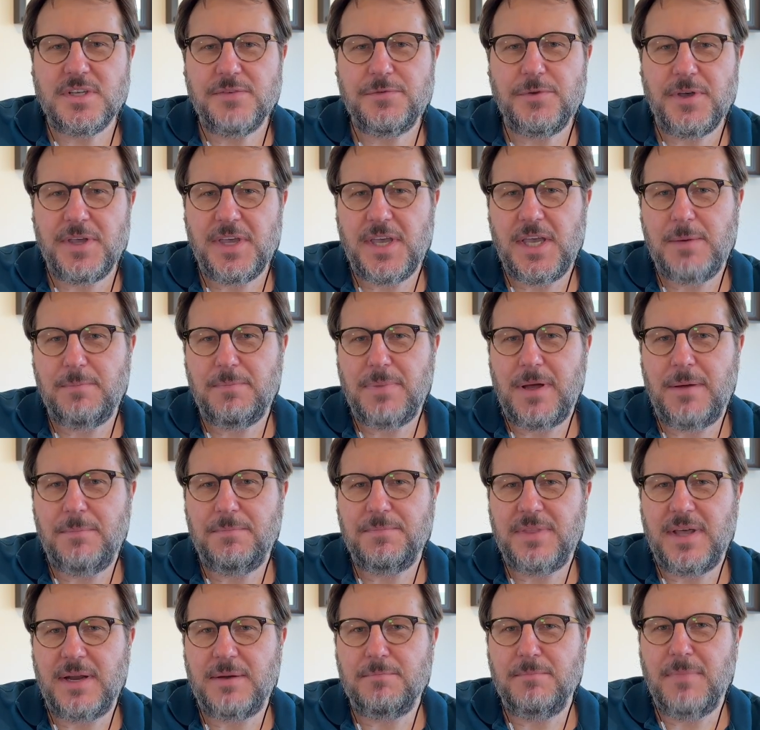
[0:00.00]
of your heat
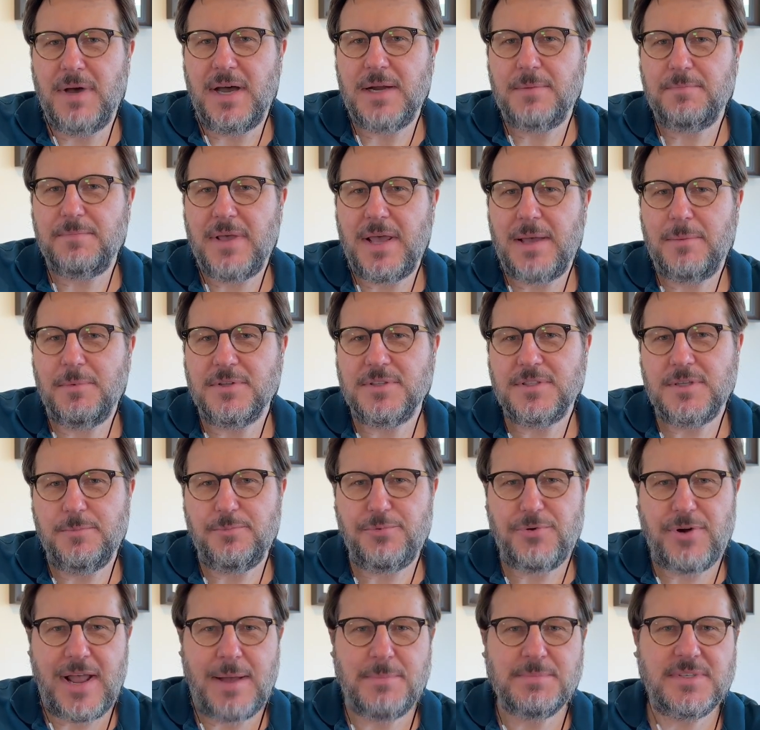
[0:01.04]
pump that might be able to
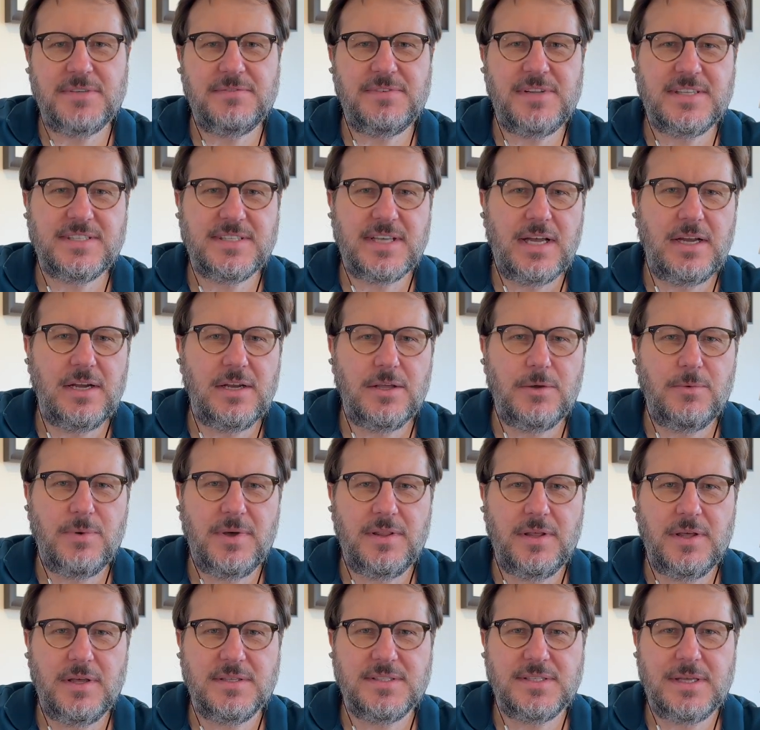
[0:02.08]
preemptively tell you
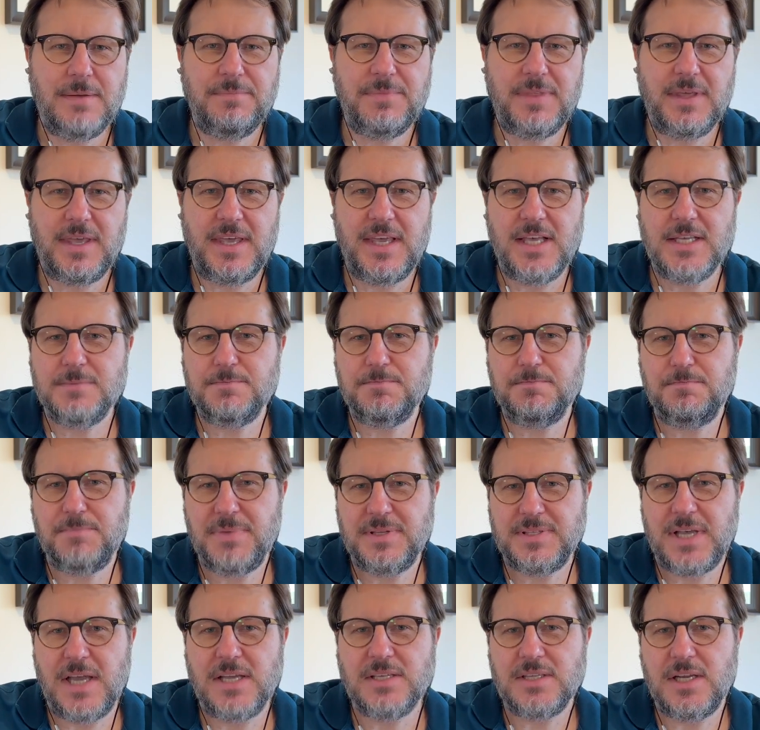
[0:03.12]
whether something is
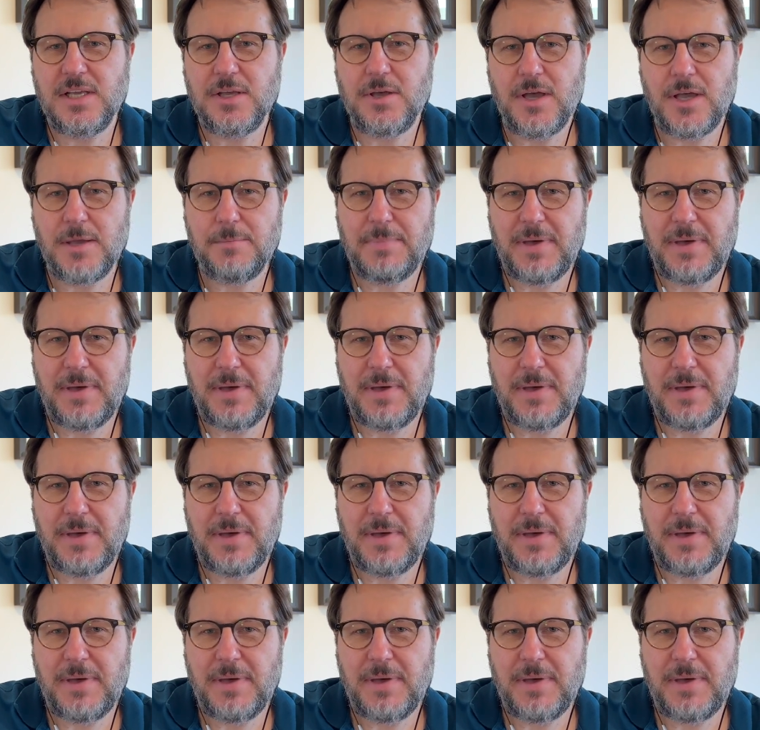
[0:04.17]
potentially going